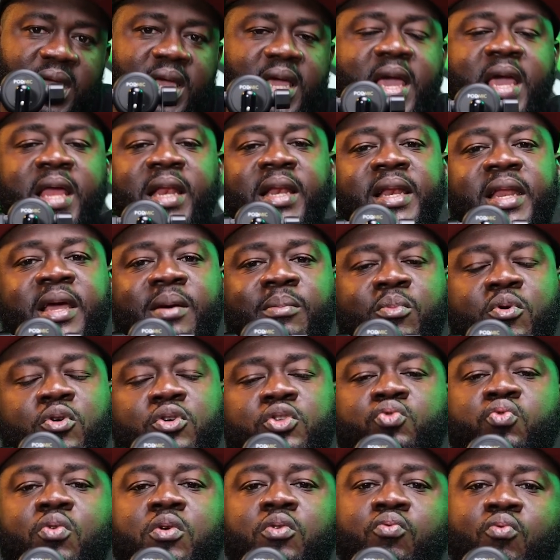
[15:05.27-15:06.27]
And
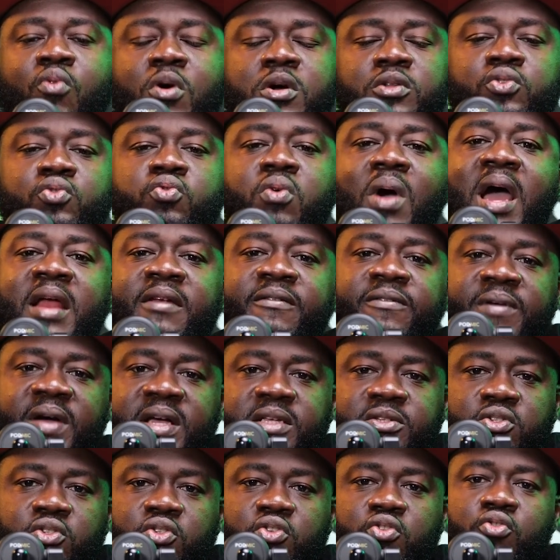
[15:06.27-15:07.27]
labels would want to
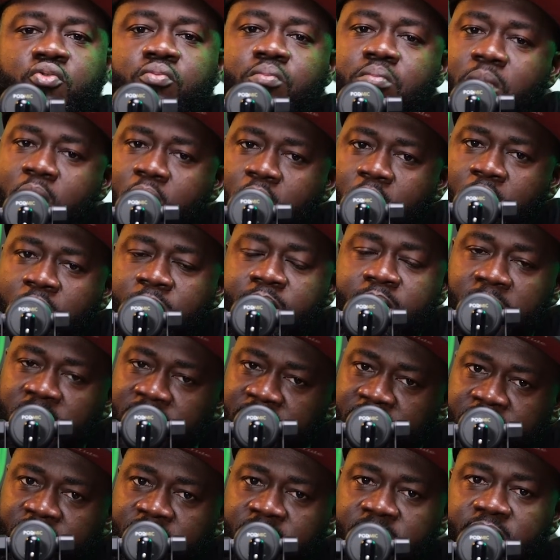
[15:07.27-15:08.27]
advance you more
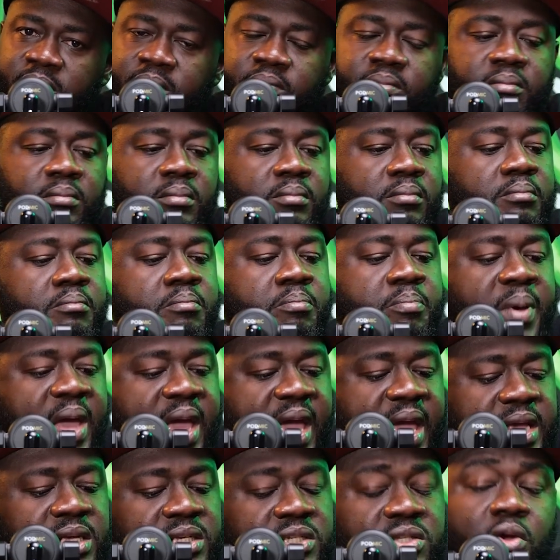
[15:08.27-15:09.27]
money
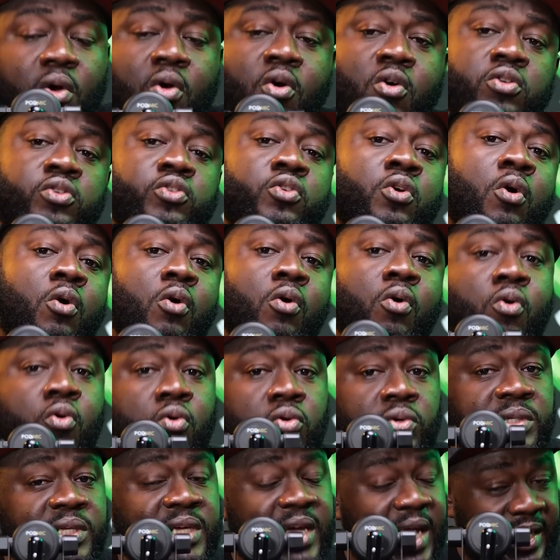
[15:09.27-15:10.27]
based on your
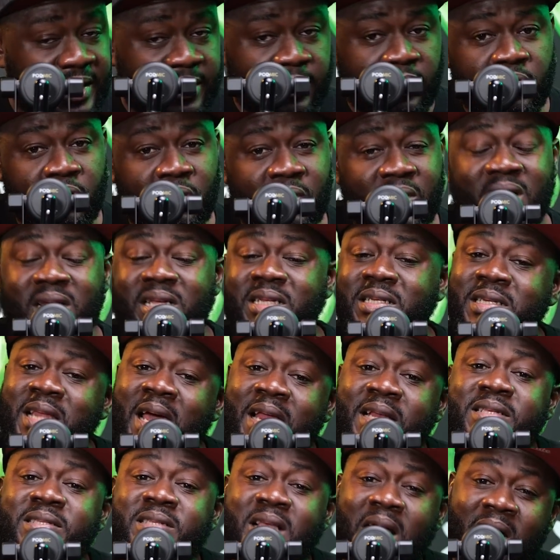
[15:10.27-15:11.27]
old catalog.
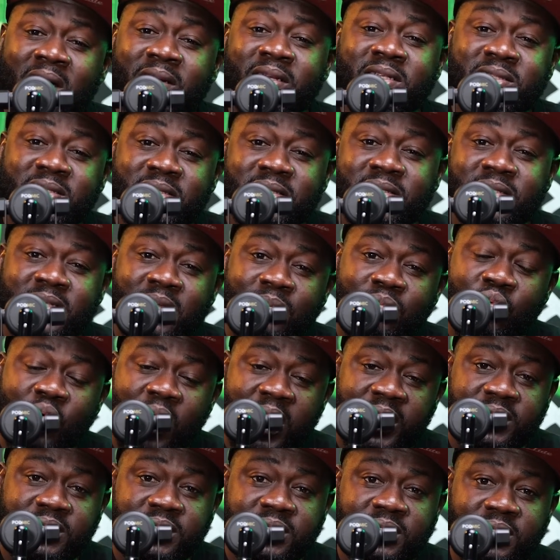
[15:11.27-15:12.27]
That is how the system
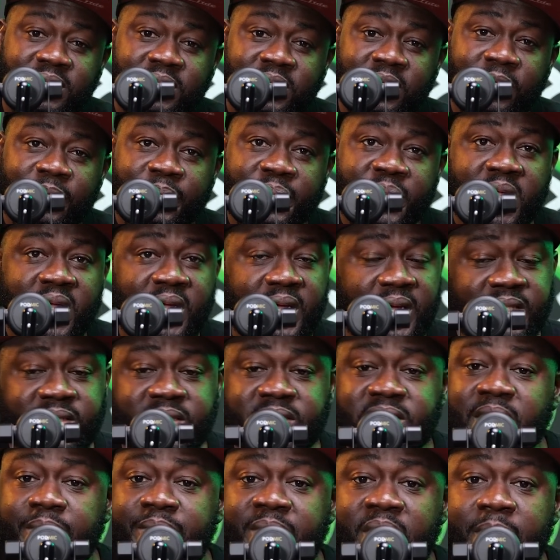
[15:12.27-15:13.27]
works. It
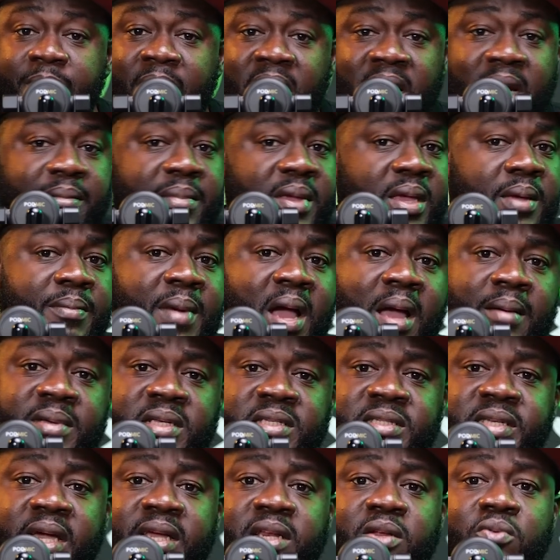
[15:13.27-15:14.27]
is a mebana mebabe
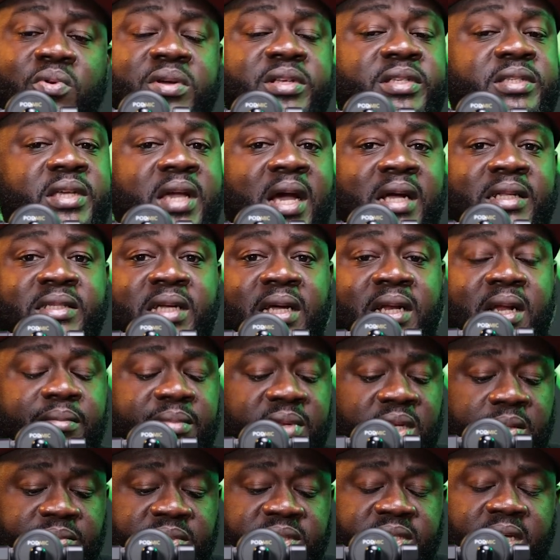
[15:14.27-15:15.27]
sign Kwesi Authur na
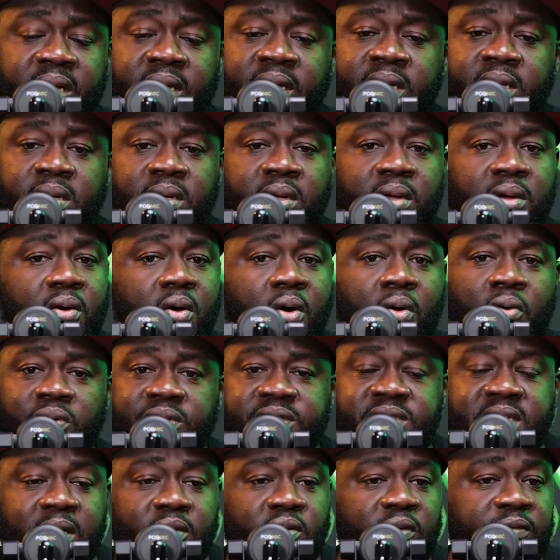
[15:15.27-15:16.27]
minim say or
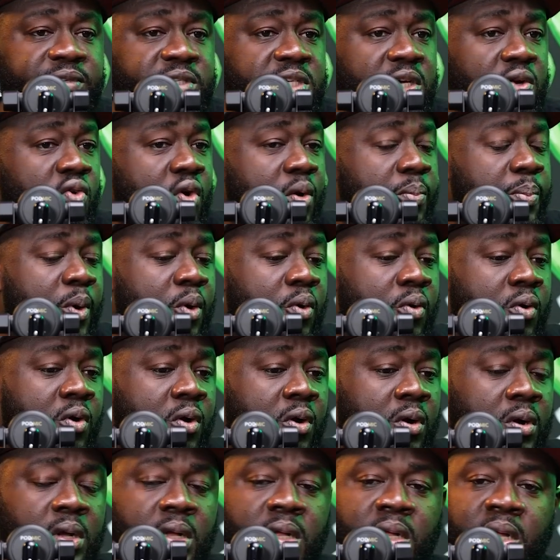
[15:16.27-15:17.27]
Son of Jacob
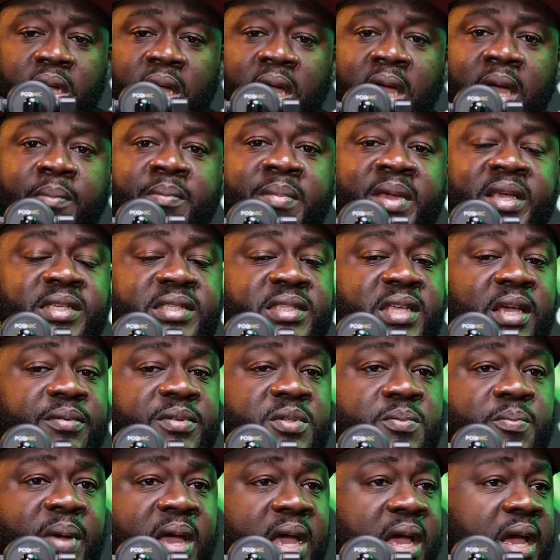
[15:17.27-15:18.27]
or
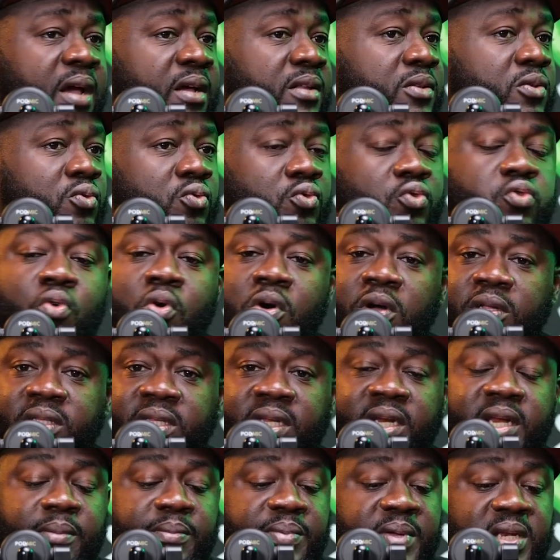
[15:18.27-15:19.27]
mixtapes bear 2 or
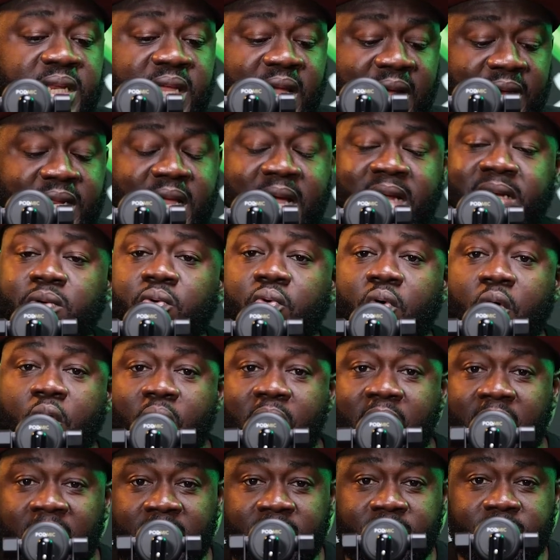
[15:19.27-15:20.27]
3 binia de ade wo ho
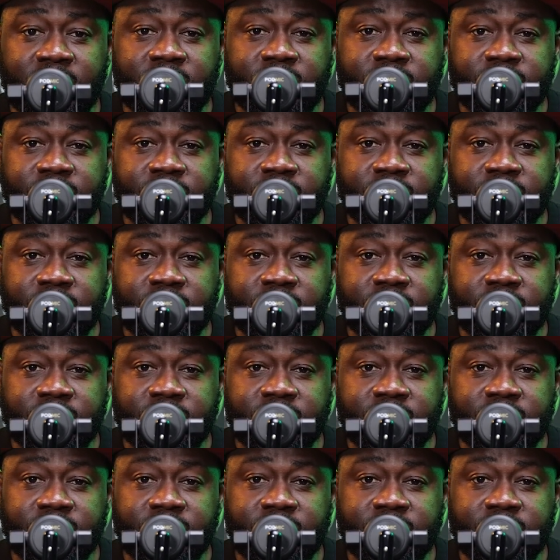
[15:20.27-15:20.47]
a.